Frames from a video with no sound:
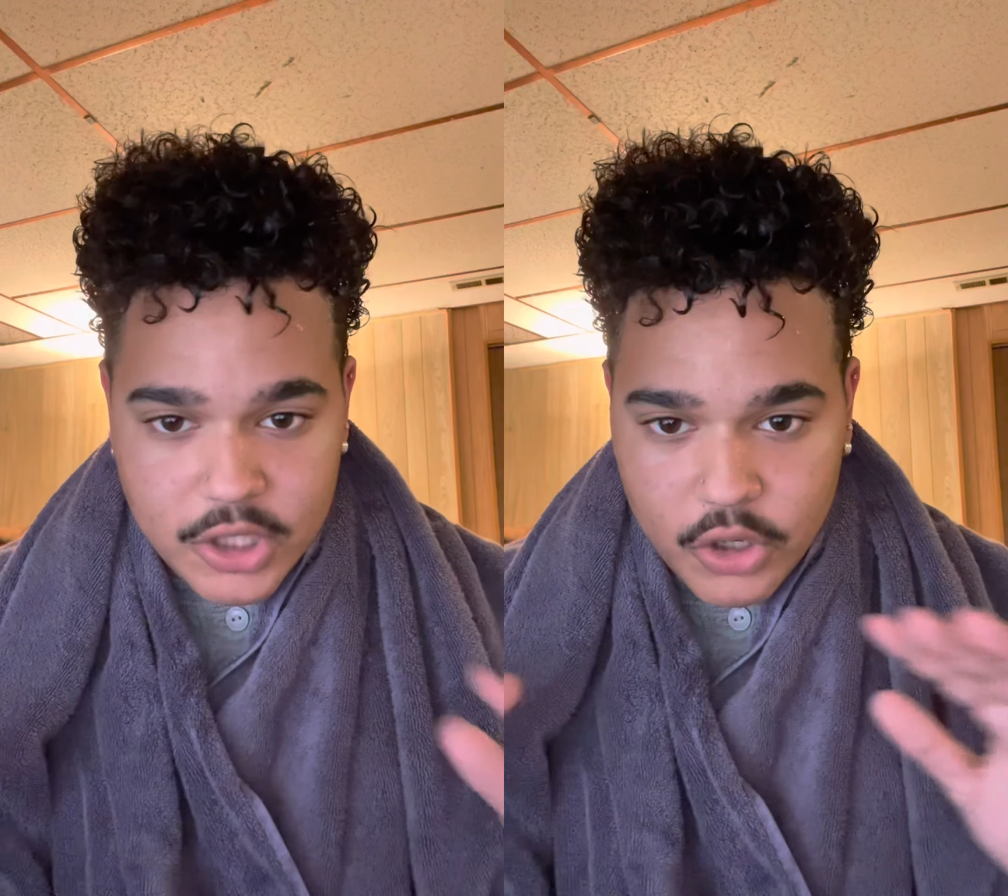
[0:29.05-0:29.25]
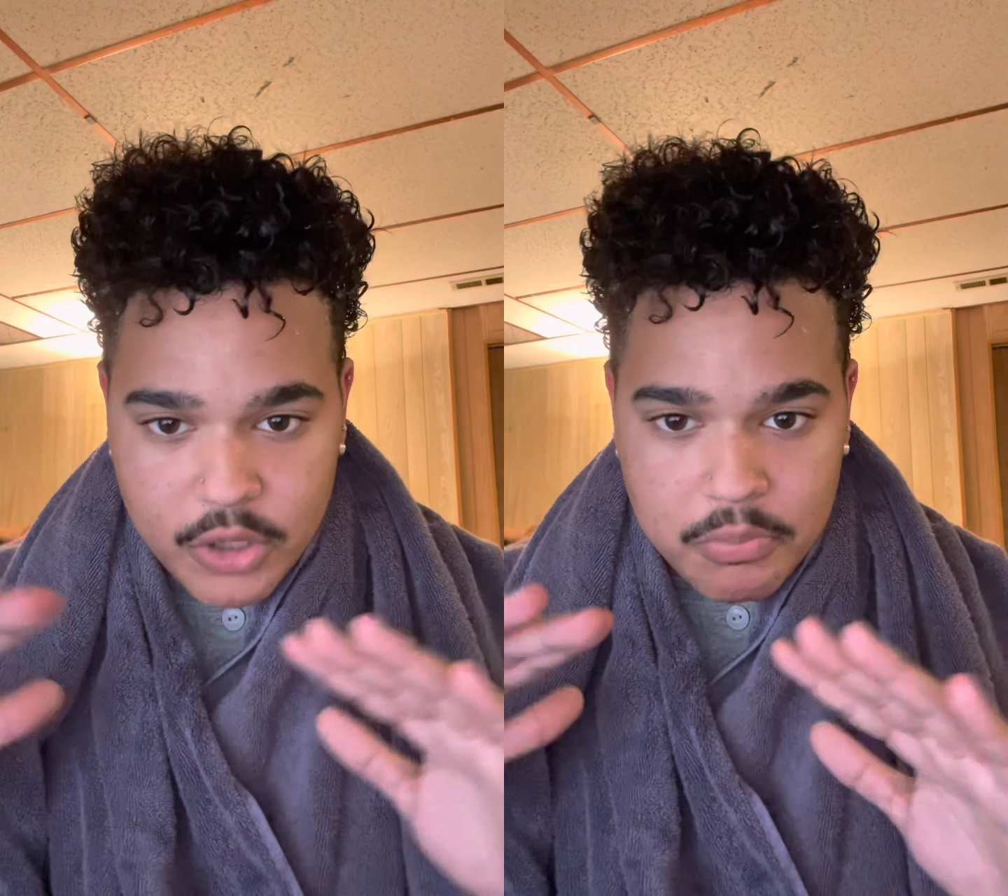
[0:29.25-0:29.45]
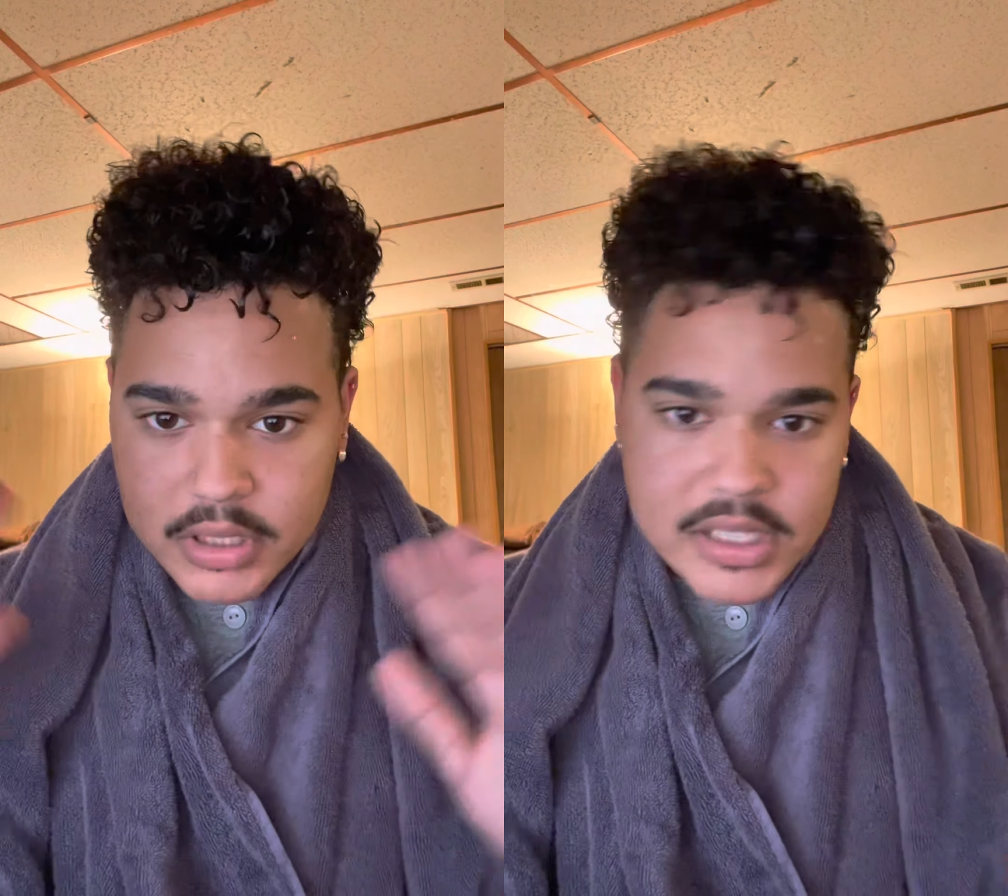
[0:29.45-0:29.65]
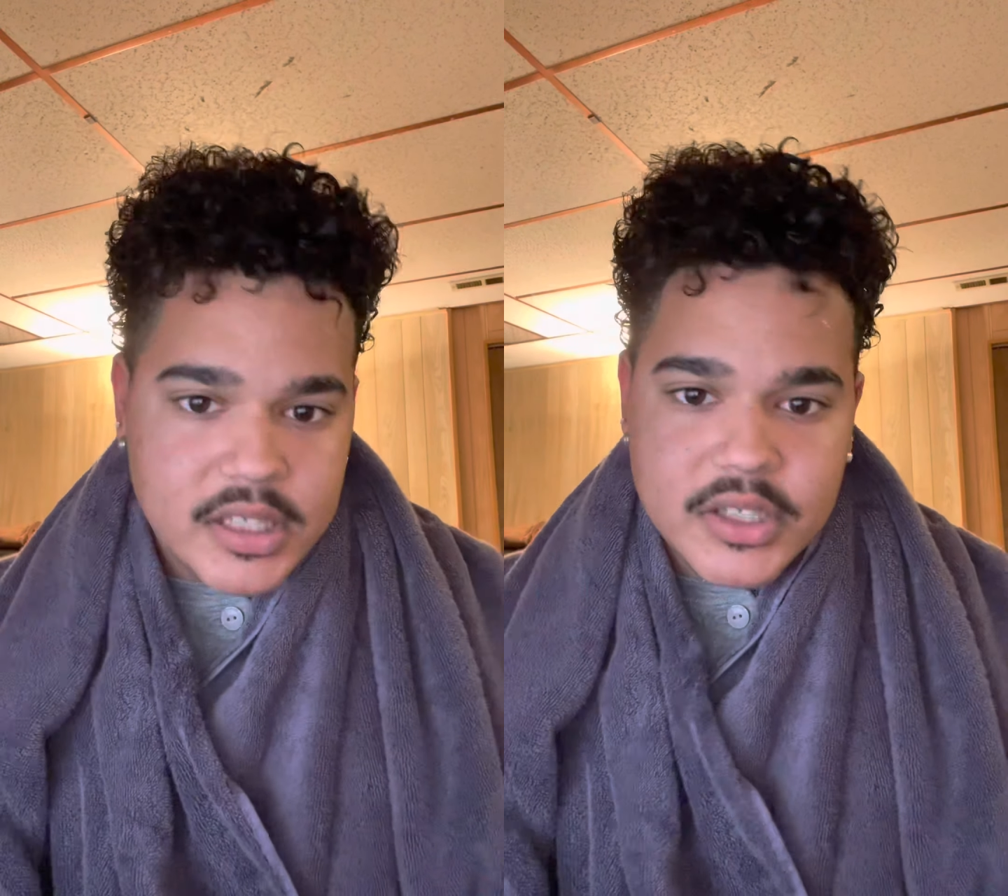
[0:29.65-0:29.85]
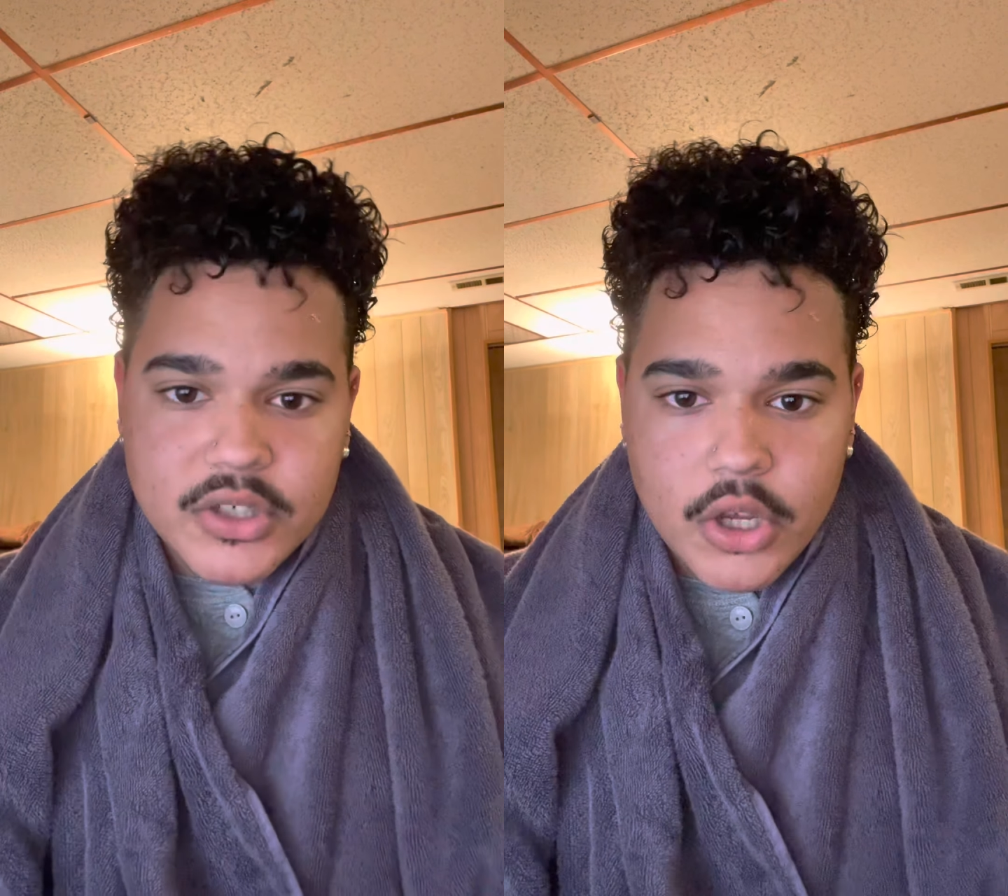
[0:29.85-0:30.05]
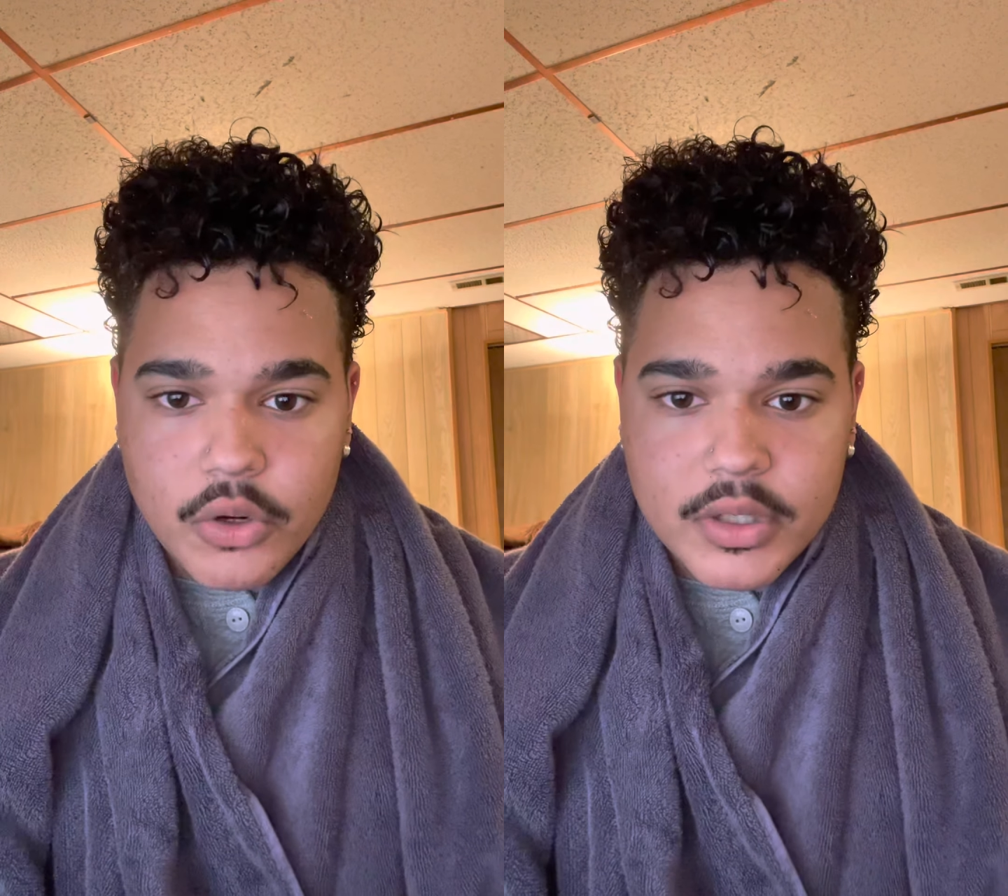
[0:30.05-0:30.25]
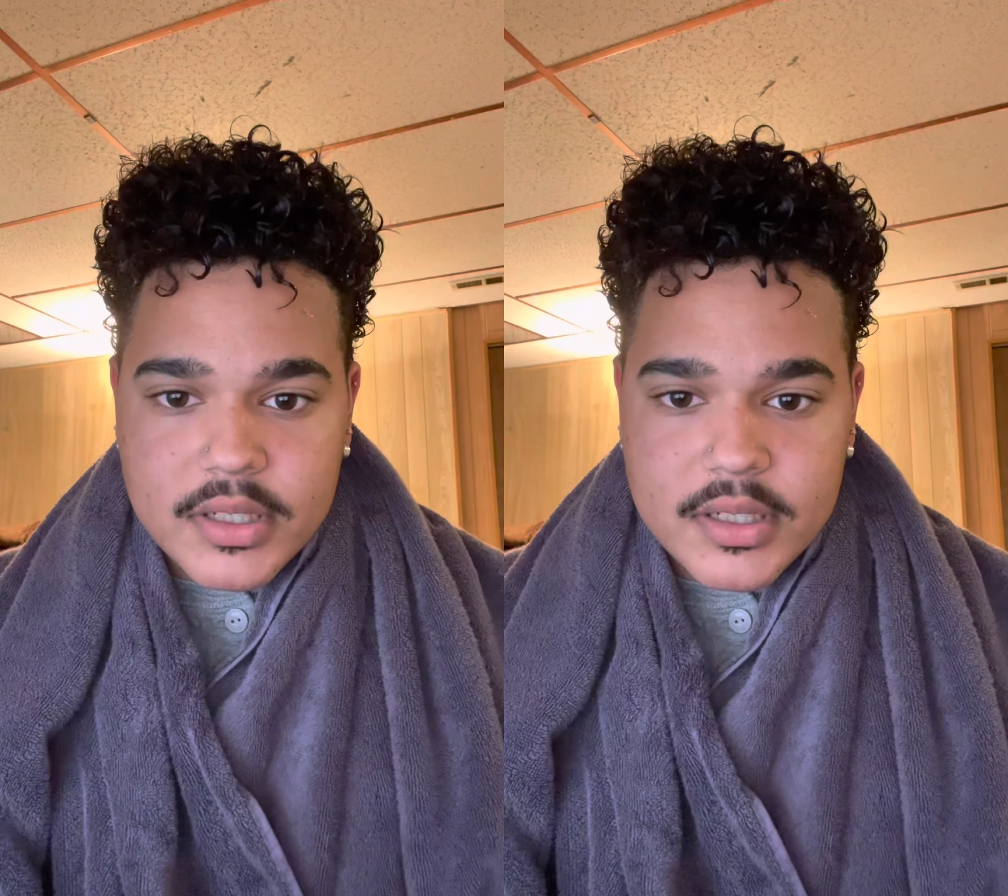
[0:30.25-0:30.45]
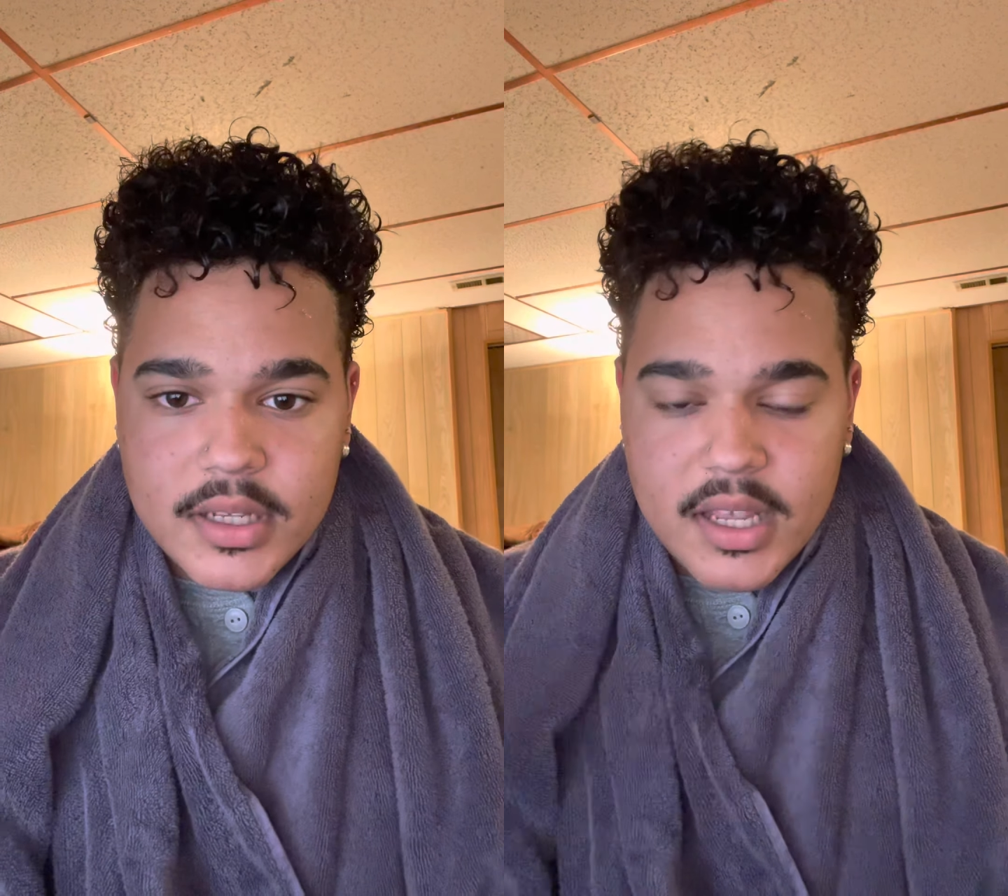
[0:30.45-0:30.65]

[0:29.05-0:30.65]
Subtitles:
completely soaked.